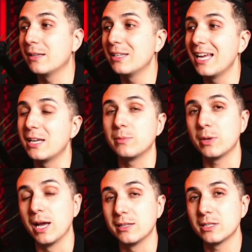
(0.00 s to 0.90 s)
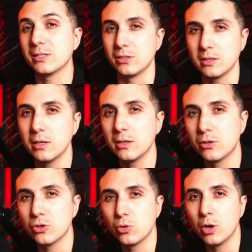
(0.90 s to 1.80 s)
Daily practice.
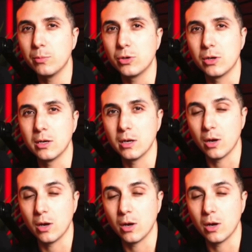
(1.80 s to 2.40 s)
Scripts,